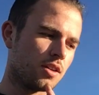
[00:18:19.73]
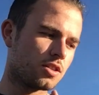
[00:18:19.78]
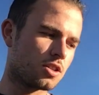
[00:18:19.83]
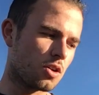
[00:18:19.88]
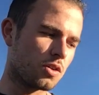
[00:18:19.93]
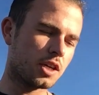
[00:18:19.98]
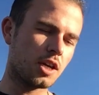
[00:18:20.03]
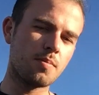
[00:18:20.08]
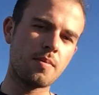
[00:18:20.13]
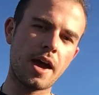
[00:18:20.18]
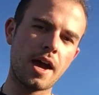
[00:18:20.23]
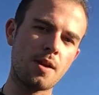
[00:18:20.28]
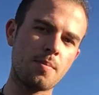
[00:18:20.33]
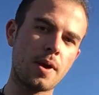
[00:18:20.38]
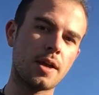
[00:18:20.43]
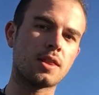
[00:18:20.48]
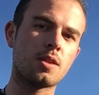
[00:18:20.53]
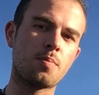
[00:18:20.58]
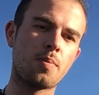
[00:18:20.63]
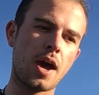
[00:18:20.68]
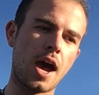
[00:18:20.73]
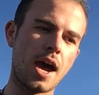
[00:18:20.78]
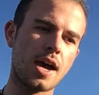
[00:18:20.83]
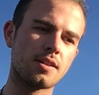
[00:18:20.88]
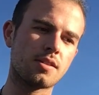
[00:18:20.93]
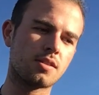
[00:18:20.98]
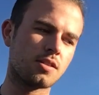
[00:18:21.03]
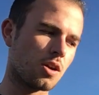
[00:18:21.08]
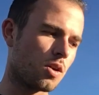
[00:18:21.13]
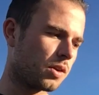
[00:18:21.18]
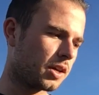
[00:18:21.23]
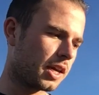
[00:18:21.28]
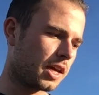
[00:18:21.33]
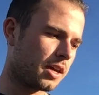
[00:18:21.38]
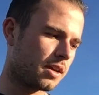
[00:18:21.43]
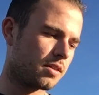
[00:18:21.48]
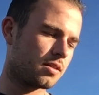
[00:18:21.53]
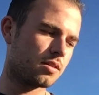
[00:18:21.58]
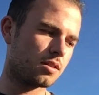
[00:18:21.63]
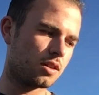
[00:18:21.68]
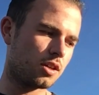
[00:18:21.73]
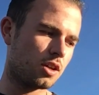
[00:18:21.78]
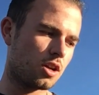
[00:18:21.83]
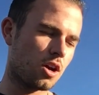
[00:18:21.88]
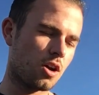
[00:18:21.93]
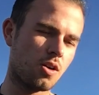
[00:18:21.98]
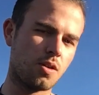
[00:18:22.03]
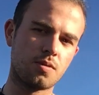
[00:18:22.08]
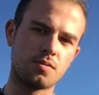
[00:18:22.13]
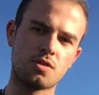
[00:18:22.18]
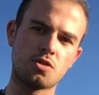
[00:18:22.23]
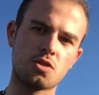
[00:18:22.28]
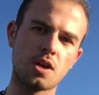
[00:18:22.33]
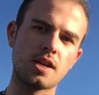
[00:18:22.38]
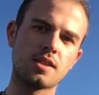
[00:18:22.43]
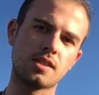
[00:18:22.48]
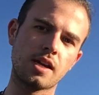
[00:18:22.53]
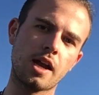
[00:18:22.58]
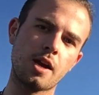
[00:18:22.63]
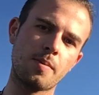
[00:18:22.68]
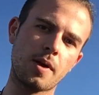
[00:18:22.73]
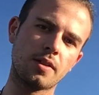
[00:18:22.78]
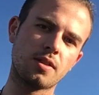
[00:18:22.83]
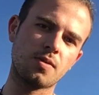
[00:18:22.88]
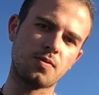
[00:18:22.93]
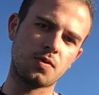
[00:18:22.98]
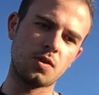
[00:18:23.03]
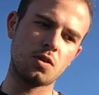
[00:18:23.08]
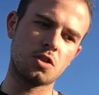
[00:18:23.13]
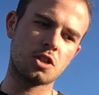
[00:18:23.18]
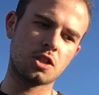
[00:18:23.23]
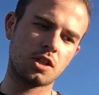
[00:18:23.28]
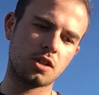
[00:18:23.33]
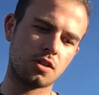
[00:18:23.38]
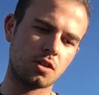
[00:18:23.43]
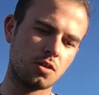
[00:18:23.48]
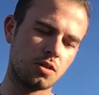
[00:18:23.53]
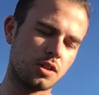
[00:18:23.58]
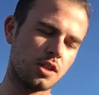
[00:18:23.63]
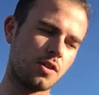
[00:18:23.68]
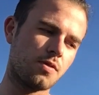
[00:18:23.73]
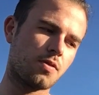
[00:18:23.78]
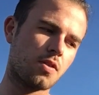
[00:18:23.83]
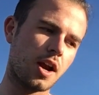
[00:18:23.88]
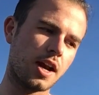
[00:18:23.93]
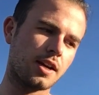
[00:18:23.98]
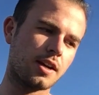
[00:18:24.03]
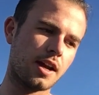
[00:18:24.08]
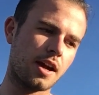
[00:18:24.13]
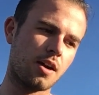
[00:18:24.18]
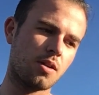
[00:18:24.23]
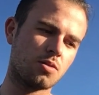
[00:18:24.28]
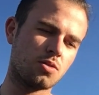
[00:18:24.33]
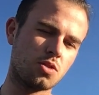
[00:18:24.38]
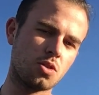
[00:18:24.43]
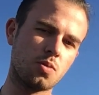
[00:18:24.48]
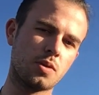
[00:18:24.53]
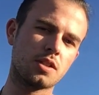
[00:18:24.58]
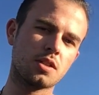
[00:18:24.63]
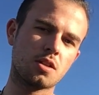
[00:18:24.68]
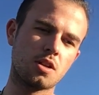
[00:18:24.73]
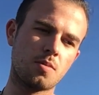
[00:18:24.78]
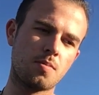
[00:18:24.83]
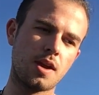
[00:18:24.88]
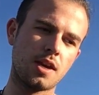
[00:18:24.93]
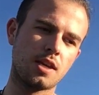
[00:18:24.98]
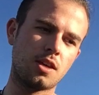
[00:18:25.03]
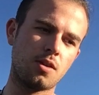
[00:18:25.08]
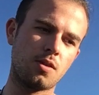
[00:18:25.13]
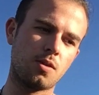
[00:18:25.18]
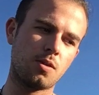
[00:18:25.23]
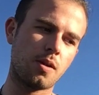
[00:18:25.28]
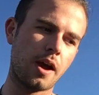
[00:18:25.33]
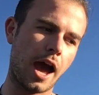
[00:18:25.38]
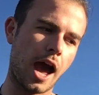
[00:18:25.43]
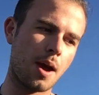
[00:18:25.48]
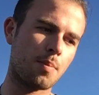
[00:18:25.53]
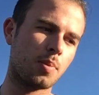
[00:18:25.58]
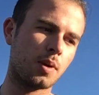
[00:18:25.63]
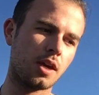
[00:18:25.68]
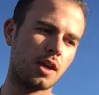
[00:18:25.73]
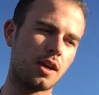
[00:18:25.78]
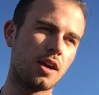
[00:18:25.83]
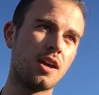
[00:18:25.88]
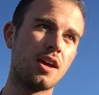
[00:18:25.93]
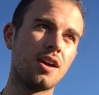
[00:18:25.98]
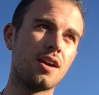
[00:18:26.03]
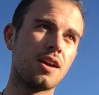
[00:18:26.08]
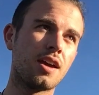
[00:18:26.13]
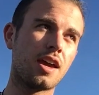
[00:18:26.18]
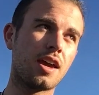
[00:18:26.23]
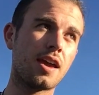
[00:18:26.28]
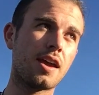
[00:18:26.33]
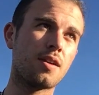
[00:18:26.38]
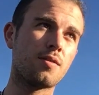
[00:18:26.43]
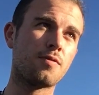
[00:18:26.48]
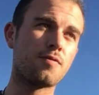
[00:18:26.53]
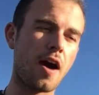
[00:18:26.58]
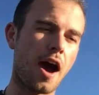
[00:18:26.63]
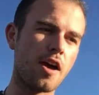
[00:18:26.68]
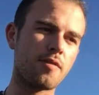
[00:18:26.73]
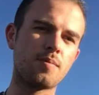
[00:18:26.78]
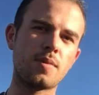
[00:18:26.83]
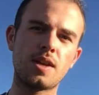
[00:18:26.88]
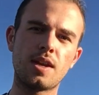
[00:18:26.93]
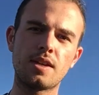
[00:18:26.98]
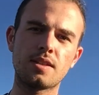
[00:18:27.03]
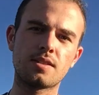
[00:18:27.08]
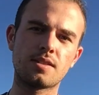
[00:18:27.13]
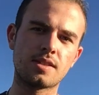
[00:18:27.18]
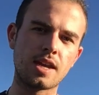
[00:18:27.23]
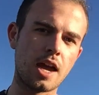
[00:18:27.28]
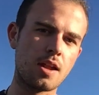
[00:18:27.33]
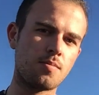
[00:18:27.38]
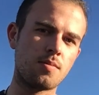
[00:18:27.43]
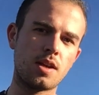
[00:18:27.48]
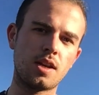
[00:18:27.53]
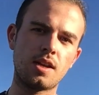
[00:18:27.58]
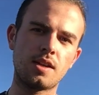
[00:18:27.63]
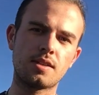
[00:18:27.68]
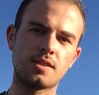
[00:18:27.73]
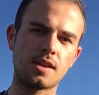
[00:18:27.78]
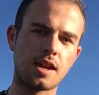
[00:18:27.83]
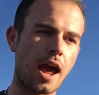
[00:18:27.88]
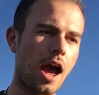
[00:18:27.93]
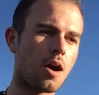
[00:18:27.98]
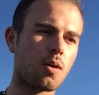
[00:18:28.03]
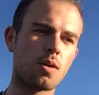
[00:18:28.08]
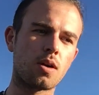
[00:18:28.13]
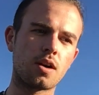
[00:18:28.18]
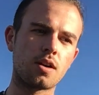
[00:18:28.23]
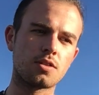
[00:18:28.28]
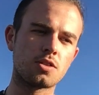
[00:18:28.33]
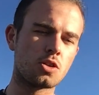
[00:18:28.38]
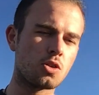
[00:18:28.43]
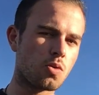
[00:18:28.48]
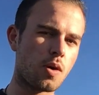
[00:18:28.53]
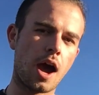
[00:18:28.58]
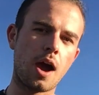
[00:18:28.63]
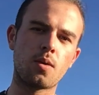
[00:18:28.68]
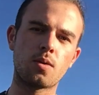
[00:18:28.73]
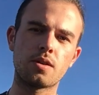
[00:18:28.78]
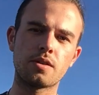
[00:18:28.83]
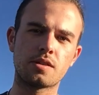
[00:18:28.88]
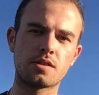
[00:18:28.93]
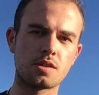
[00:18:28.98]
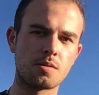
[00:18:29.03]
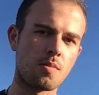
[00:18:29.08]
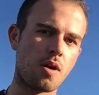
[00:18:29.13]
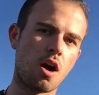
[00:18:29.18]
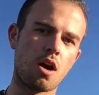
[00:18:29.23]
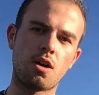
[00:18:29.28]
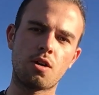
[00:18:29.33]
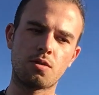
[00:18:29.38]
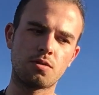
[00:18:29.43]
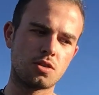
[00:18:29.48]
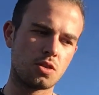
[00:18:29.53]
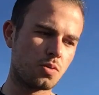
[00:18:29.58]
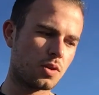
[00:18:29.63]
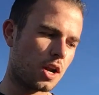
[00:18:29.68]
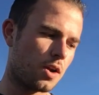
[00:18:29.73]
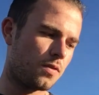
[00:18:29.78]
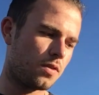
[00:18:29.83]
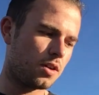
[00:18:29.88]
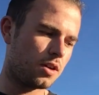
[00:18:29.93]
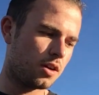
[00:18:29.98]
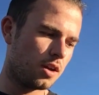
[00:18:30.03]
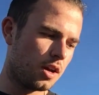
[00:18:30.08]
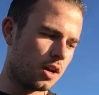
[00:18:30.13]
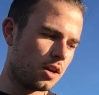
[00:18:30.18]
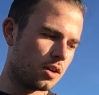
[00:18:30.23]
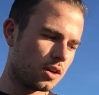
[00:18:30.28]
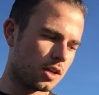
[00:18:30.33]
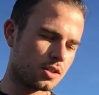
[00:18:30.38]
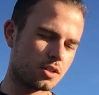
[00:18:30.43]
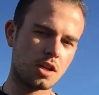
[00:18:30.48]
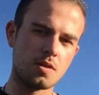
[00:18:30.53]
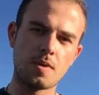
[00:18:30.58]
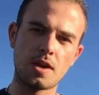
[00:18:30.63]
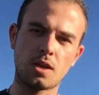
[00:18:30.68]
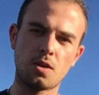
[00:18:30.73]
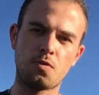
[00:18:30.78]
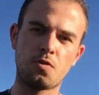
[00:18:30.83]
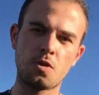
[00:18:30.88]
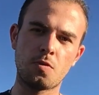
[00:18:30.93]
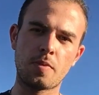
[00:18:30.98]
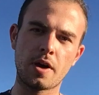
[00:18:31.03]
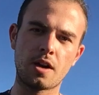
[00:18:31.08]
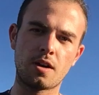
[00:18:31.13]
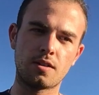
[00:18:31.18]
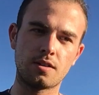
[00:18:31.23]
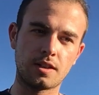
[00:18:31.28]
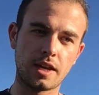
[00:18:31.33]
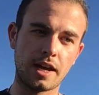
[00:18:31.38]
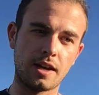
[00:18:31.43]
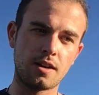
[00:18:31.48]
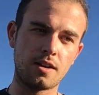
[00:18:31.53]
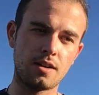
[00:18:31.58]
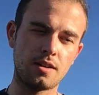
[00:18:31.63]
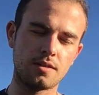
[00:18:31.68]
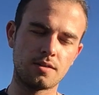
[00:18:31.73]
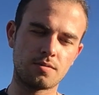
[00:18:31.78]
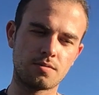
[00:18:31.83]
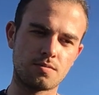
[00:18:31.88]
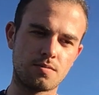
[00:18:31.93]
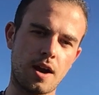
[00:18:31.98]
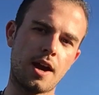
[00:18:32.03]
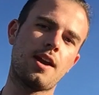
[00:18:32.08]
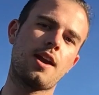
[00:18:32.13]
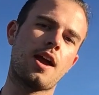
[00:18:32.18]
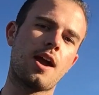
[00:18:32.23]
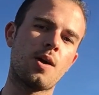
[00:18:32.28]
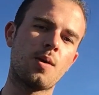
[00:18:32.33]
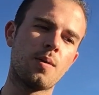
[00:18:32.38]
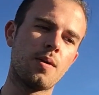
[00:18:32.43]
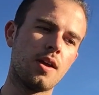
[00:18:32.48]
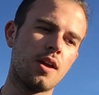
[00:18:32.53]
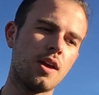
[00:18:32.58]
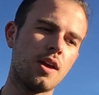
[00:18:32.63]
Don't get mad about the past. Don't get, you know, stressed out about the future. You live right now. Do what's gonna make you happy in 5 minutes, 10 minutes, an hour, 2 hours, tomorrow. Do whatever is gonna make you feel better later, right now.